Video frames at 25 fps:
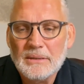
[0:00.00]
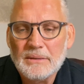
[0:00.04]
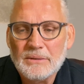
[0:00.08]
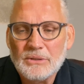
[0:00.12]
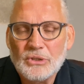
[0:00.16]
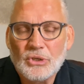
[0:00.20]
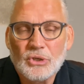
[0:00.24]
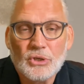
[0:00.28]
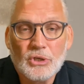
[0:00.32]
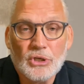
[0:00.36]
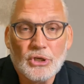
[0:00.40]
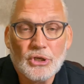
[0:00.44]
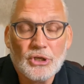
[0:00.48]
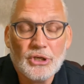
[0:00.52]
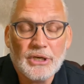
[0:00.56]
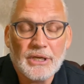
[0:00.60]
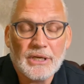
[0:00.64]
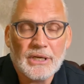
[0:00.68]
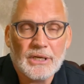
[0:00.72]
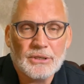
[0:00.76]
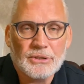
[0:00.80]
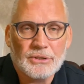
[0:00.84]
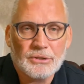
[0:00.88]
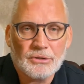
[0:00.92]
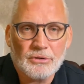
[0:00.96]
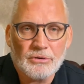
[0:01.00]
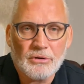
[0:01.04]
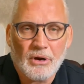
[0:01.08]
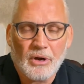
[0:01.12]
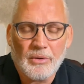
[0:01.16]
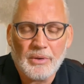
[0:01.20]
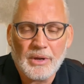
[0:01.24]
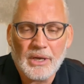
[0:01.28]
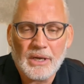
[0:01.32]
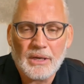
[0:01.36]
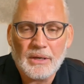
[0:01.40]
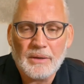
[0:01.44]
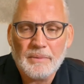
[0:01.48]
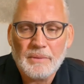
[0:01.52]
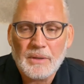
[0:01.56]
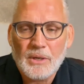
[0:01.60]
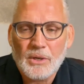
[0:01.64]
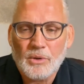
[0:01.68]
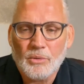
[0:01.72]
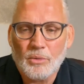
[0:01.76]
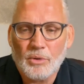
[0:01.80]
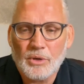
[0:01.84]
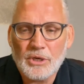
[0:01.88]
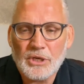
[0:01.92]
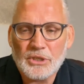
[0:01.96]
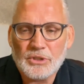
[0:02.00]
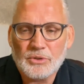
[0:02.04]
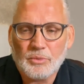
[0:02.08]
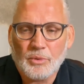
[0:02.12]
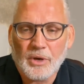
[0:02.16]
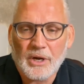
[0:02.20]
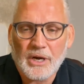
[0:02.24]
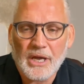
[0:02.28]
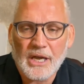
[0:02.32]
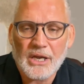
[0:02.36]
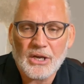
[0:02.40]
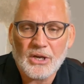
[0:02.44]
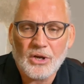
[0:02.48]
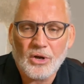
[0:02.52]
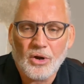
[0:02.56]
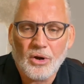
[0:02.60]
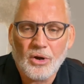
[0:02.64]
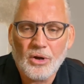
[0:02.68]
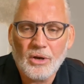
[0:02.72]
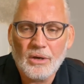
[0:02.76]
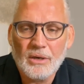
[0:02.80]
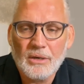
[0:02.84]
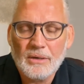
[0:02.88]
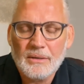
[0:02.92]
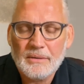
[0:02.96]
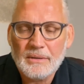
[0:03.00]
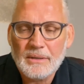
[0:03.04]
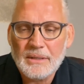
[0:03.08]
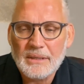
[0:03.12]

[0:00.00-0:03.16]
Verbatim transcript: to learning and to growing. One is what I call